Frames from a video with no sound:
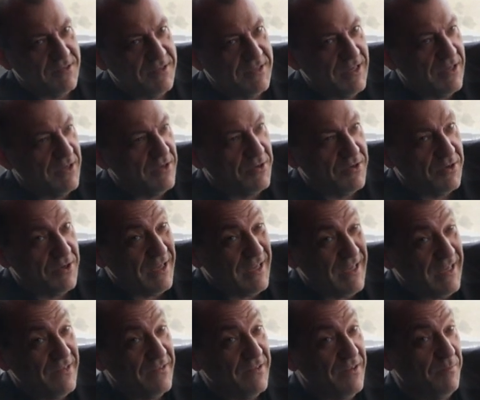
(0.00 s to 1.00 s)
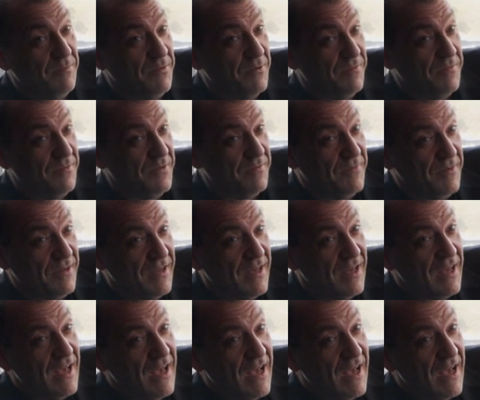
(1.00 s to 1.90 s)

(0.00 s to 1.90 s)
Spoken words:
Zealand could easily put 50.